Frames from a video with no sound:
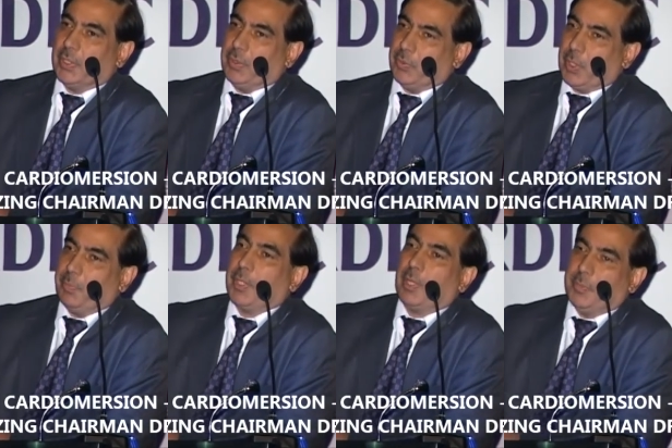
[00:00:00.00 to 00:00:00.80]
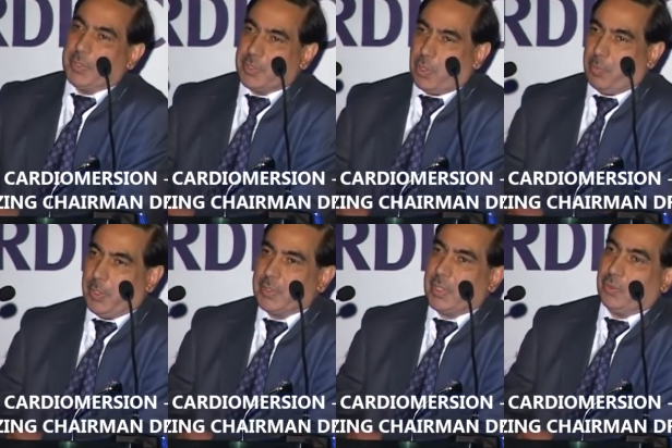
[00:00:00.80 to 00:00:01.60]
then you can pick up these
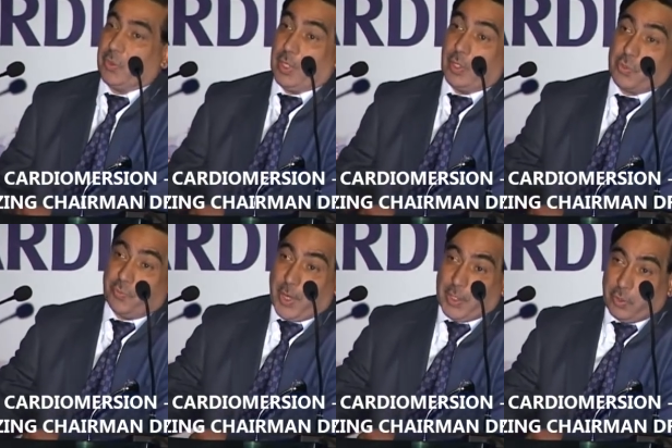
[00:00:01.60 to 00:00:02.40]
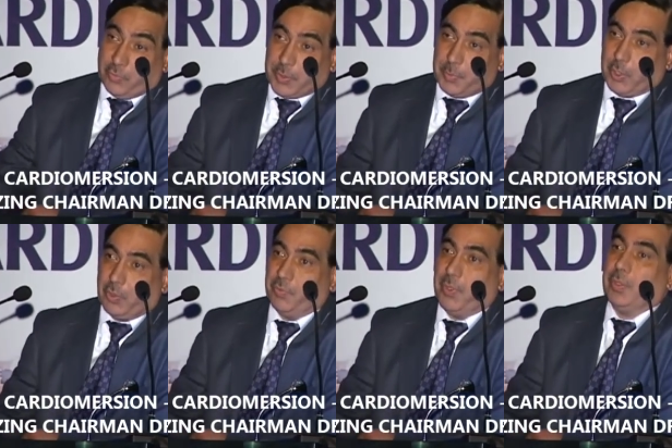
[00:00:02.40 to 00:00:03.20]
anomalies, and you can also find out which
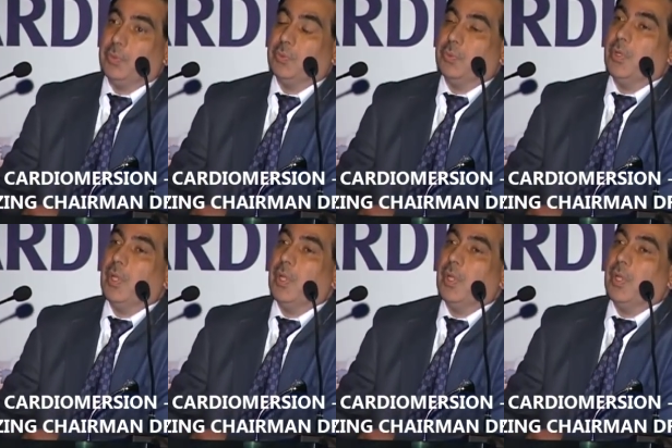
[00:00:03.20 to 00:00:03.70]
particular vein to